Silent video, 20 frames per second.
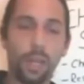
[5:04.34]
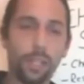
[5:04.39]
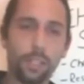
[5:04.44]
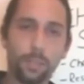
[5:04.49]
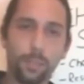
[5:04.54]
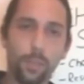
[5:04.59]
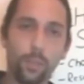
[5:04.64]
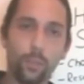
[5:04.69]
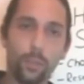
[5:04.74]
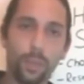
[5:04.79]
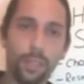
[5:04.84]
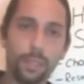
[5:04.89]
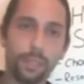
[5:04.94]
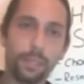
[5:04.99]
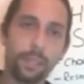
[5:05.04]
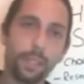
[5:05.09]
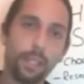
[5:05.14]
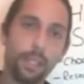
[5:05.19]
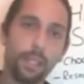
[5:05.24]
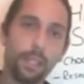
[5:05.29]
price
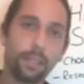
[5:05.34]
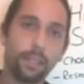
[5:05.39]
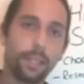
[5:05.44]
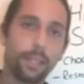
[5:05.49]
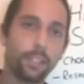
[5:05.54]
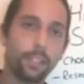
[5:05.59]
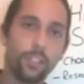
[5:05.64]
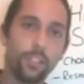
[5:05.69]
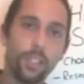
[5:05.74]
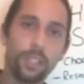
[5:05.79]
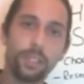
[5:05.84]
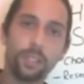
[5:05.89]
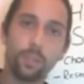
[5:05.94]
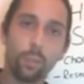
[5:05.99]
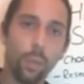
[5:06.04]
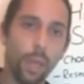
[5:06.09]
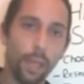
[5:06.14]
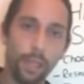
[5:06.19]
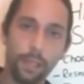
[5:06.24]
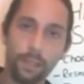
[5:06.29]
movements, then
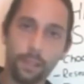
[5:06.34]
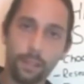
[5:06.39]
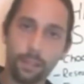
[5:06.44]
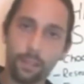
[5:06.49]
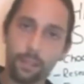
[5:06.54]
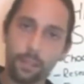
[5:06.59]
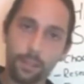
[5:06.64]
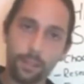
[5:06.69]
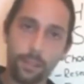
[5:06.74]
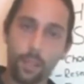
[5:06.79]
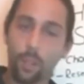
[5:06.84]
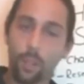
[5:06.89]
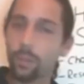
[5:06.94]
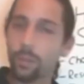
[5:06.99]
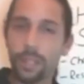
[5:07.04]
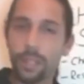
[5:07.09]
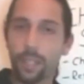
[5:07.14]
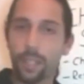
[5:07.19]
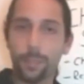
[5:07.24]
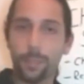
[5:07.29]
just wait.
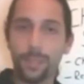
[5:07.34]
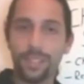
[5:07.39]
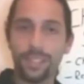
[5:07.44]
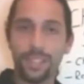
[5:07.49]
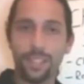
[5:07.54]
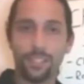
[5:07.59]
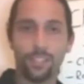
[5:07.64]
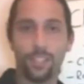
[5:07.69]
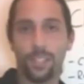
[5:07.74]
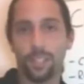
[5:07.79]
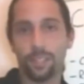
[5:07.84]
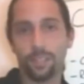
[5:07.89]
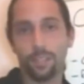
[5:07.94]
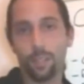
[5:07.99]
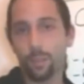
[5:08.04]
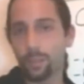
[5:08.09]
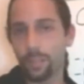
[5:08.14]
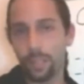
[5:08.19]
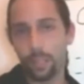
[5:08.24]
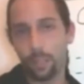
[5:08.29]
Don't take a position,
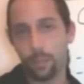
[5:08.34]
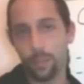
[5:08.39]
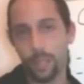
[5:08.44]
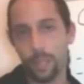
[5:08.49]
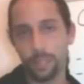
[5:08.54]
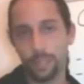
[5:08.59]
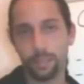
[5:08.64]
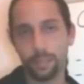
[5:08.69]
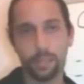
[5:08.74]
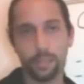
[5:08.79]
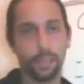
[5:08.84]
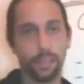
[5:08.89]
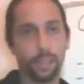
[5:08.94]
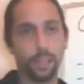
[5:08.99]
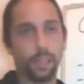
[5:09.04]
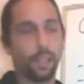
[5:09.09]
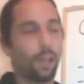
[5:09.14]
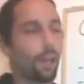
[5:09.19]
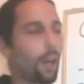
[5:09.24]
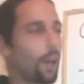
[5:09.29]
don't take a risk.
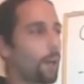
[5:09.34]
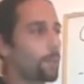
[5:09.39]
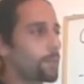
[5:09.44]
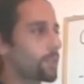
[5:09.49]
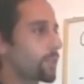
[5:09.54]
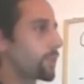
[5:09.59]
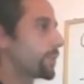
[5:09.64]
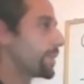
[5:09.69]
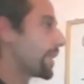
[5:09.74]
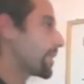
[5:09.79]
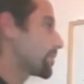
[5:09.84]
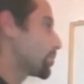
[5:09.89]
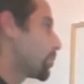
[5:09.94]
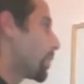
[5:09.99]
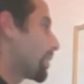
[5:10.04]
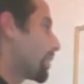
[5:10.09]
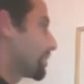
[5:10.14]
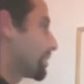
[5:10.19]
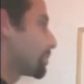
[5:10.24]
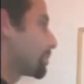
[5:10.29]
So
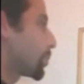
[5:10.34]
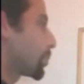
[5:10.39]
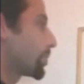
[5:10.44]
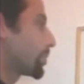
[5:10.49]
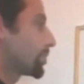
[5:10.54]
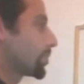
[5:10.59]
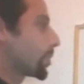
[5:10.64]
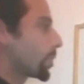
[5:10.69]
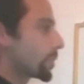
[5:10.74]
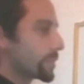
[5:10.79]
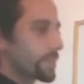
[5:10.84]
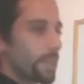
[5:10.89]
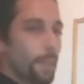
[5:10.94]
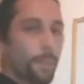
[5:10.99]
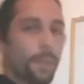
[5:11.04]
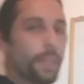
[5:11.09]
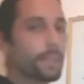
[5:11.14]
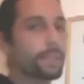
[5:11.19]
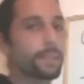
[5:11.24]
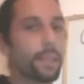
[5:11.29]
that's why it's important to go
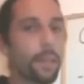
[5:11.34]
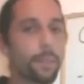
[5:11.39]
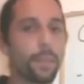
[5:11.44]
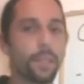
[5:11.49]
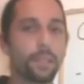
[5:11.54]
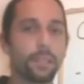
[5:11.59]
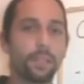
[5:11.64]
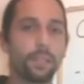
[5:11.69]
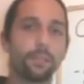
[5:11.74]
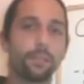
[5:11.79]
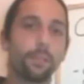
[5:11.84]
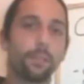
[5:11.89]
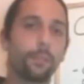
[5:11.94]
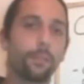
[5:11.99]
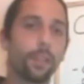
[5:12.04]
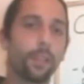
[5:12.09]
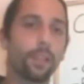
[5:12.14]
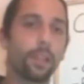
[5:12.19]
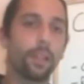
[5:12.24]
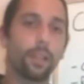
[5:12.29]
step by step, because if you
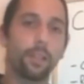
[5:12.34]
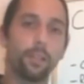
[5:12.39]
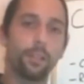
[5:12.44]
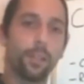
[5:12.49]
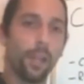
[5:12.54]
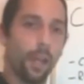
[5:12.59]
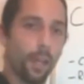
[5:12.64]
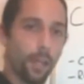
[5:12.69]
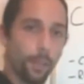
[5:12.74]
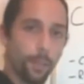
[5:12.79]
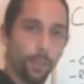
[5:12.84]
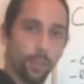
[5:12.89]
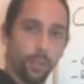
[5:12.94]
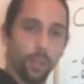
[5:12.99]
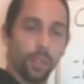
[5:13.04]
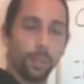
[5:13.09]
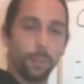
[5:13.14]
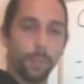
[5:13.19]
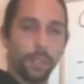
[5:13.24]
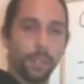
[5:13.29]
feel like you're not able
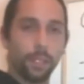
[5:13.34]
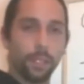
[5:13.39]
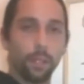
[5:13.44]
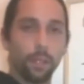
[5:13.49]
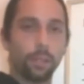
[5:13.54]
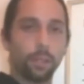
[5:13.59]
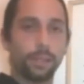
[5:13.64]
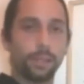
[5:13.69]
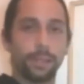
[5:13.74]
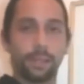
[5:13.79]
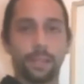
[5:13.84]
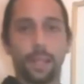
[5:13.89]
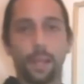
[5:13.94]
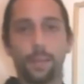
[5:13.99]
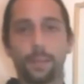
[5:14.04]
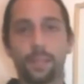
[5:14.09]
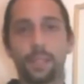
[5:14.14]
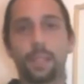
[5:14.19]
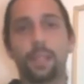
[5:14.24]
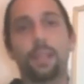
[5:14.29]
to complete all the
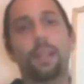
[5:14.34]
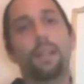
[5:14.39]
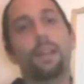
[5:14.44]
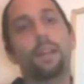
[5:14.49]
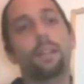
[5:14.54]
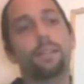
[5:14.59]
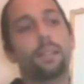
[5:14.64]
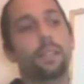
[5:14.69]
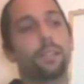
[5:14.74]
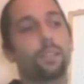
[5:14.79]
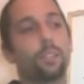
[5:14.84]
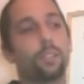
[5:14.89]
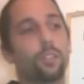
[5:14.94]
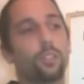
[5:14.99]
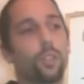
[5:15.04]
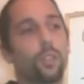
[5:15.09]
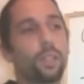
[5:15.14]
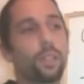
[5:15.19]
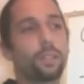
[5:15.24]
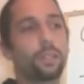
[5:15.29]
steps, then you
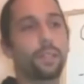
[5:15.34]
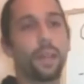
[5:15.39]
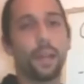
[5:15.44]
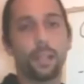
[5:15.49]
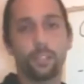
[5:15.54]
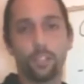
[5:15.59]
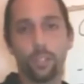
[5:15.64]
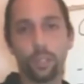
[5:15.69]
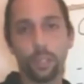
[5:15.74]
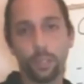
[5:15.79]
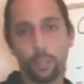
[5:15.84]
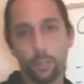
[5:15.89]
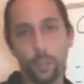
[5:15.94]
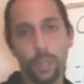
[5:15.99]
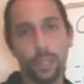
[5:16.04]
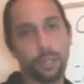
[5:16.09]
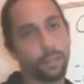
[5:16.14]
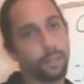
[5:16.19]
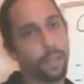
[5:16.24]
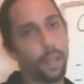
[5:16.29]
shouldn't actually
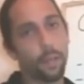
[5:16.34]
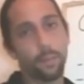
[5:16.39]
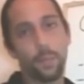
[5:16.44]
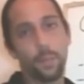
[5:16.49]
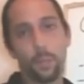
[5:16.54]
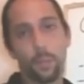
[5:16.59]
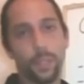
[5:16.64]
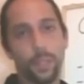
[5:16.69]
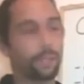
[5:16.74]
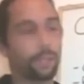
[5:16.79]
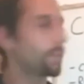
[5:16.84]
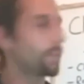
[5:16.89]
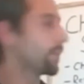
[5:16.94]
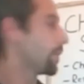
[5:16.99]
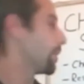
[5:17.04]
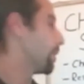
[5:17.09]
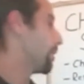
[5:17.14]
trade at that moment.